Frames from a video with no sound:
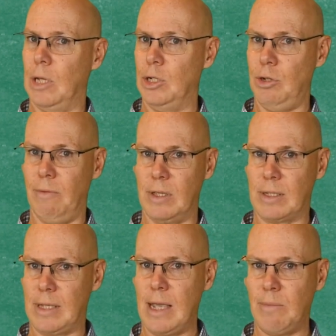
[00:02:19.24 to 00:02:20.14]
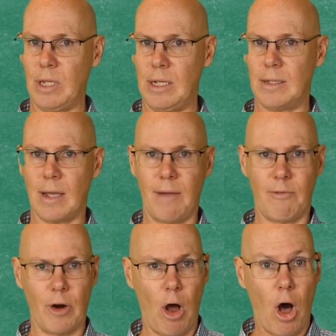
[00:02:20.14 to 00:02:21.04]
do you have the same lead time
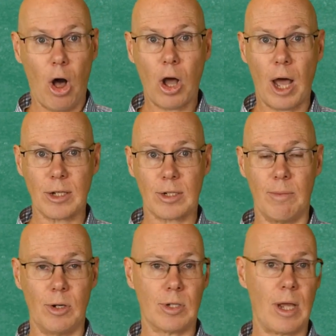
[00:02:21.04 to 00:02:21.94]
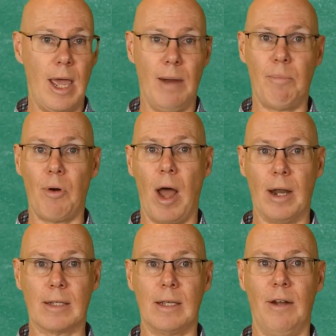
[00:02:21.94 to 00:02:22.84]
for all customers and
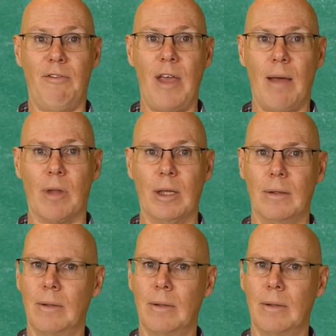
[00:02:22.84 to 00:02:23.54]
products in a family?